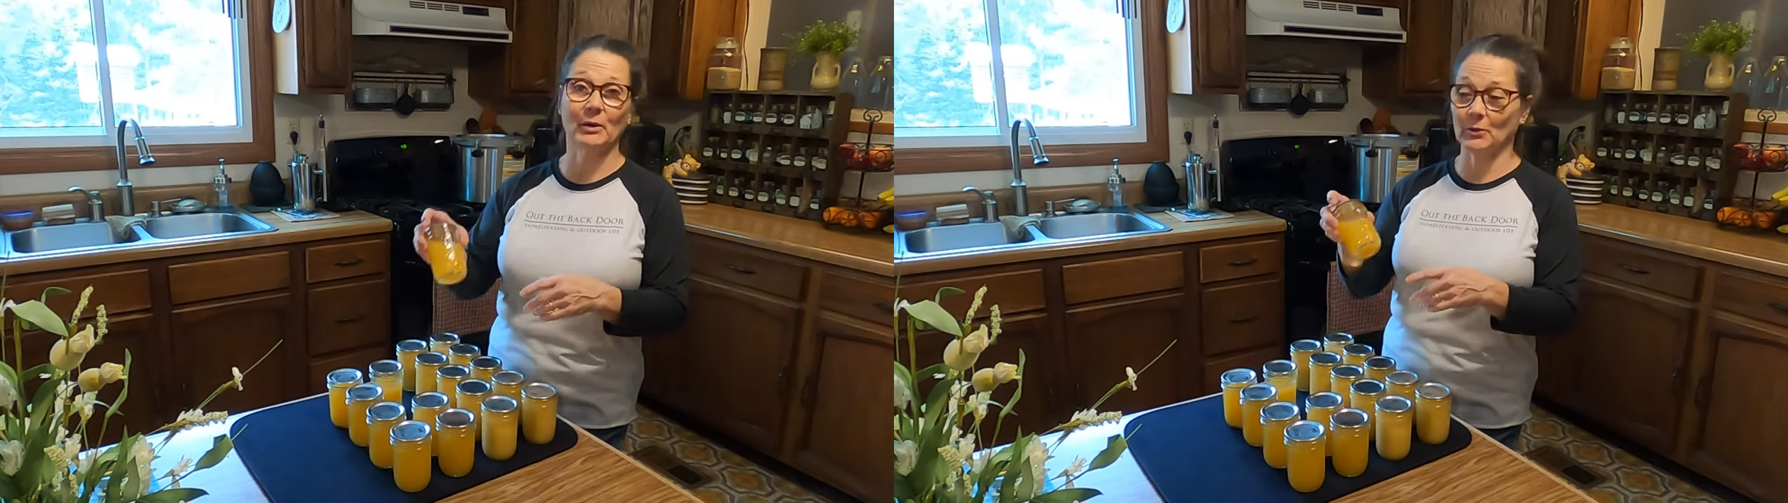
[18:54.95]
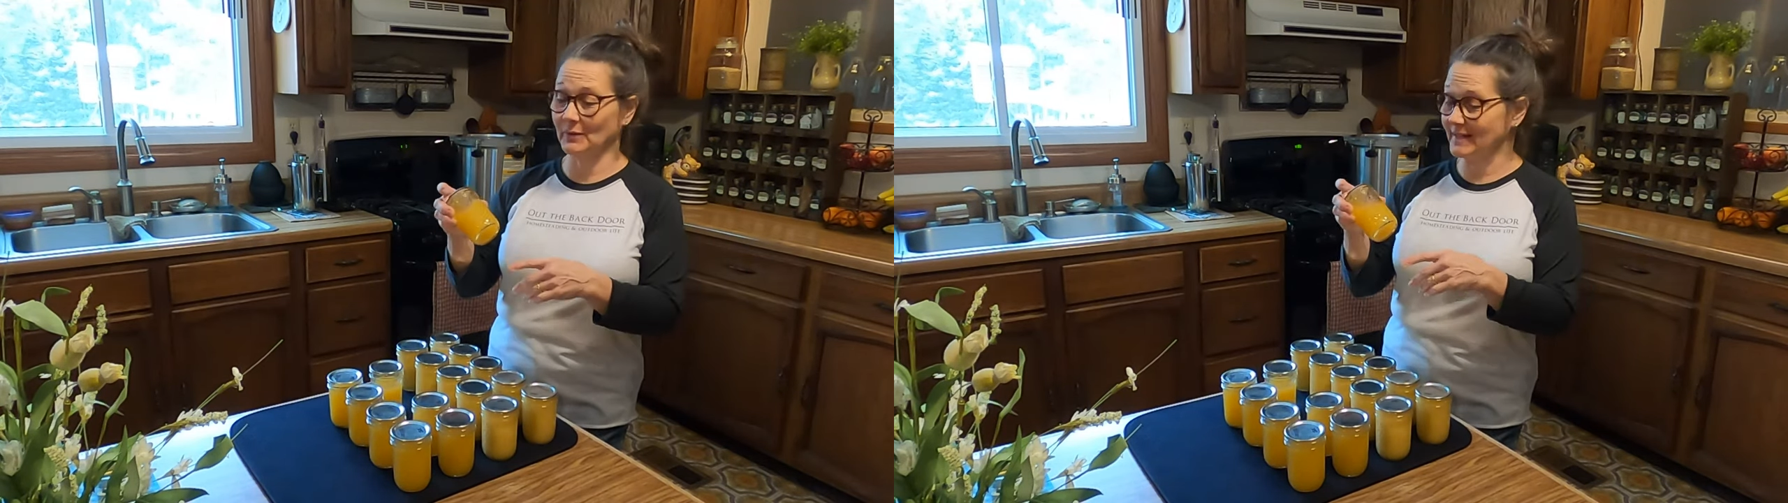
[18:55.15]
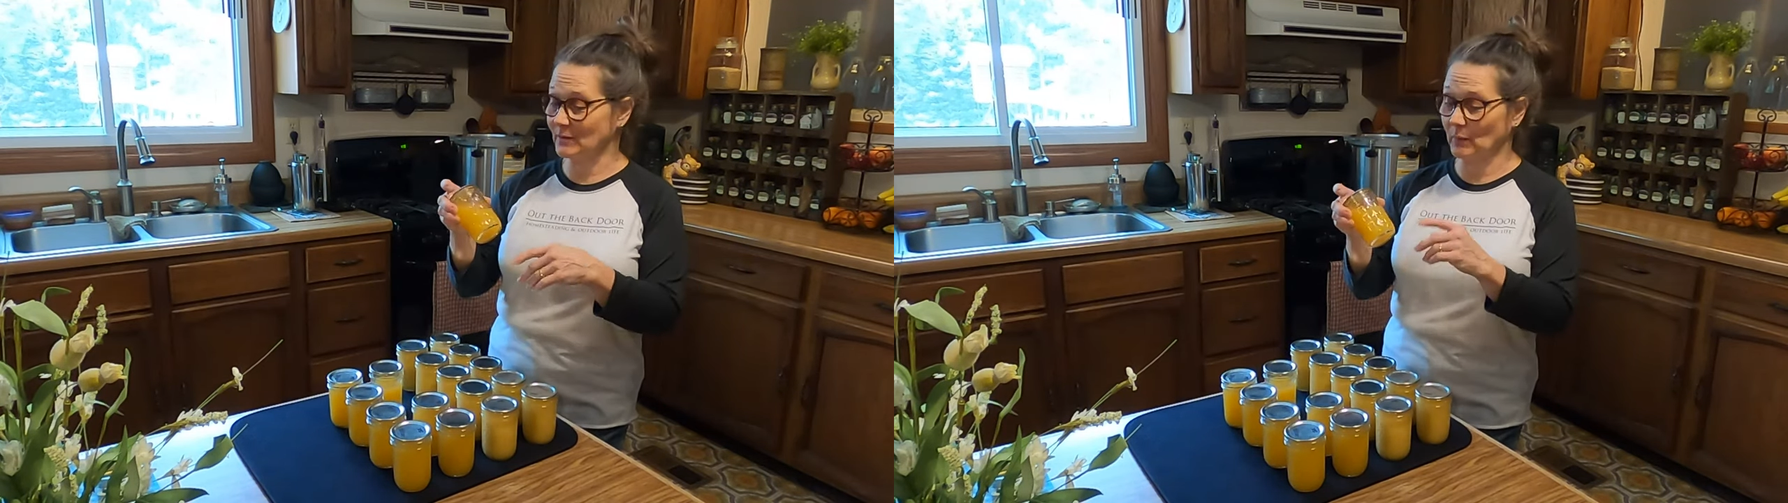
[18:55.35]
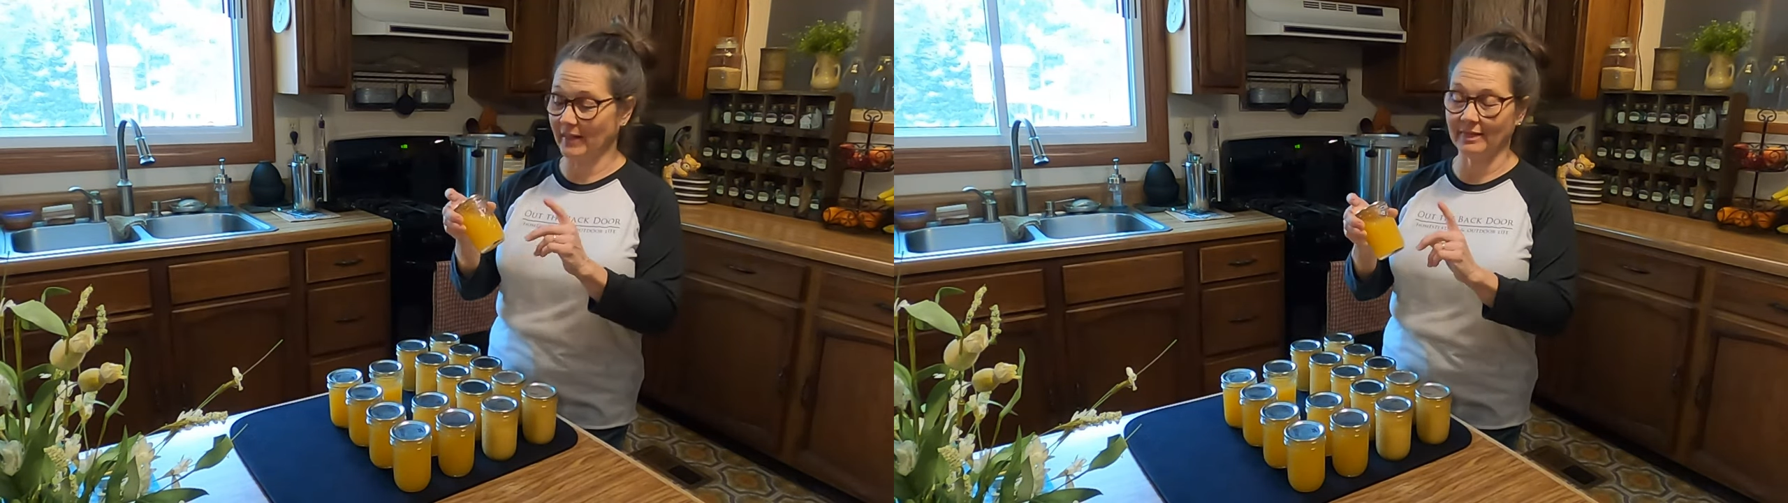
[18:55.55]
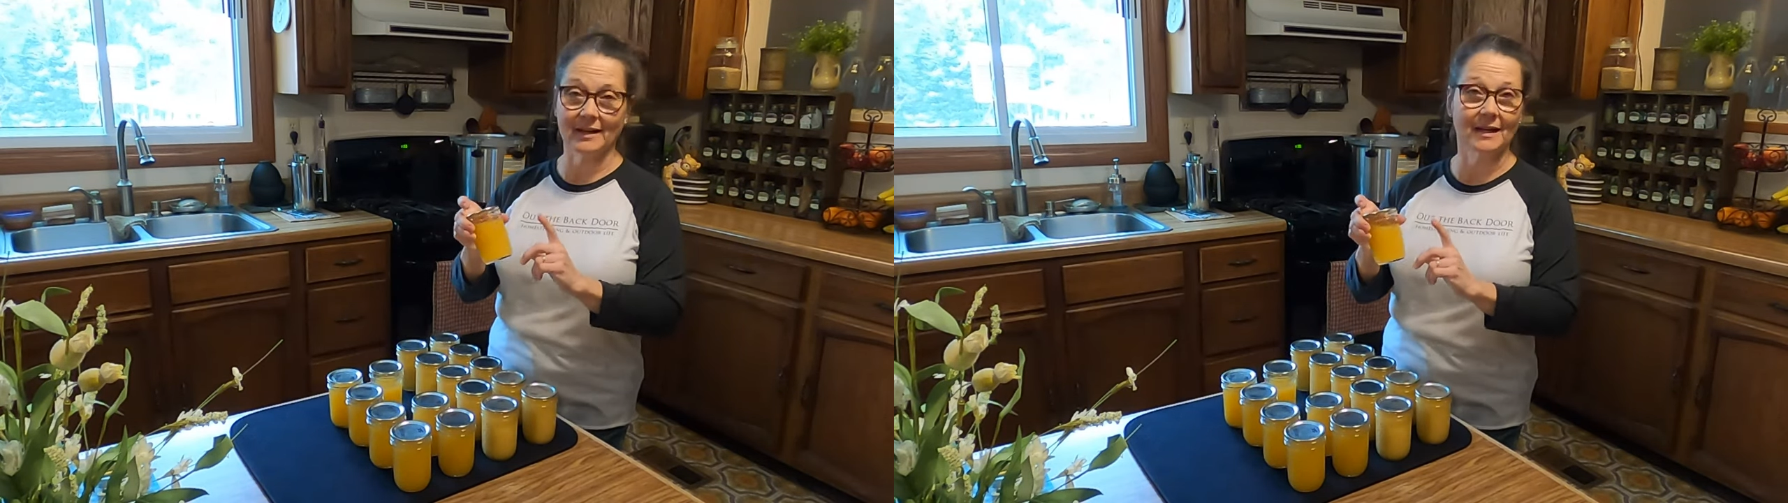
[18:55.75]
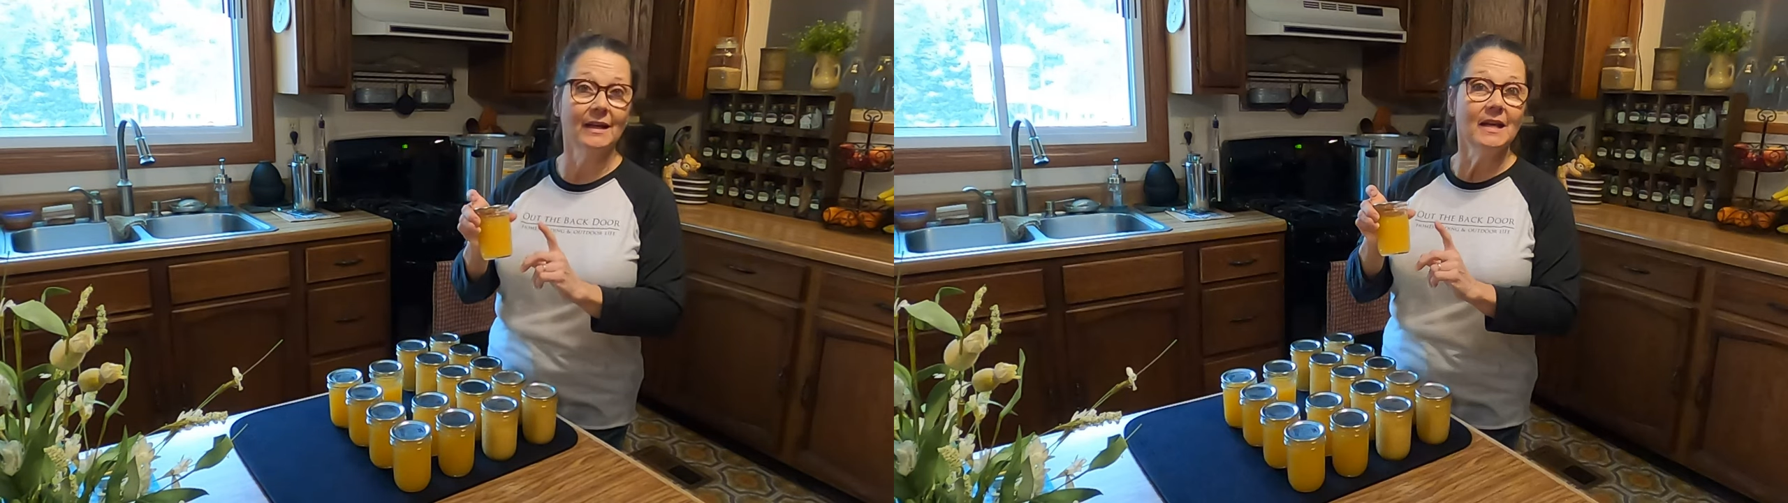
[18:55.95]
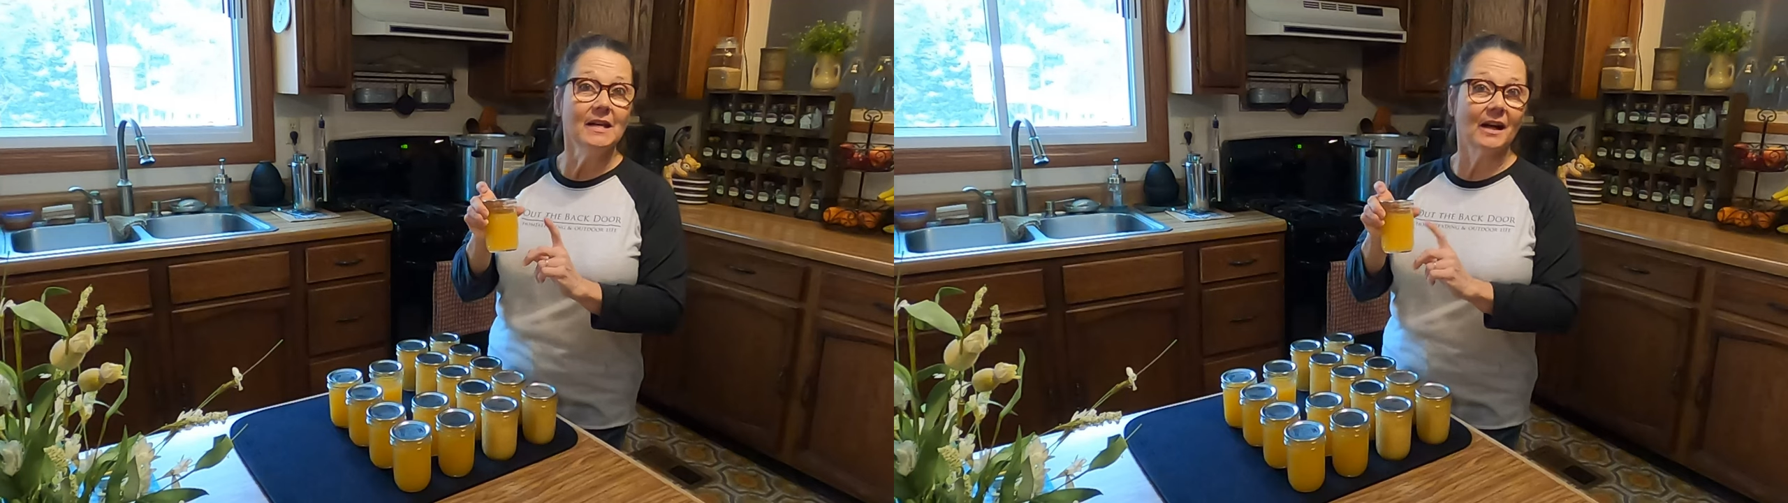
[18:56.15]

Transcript: bonus with the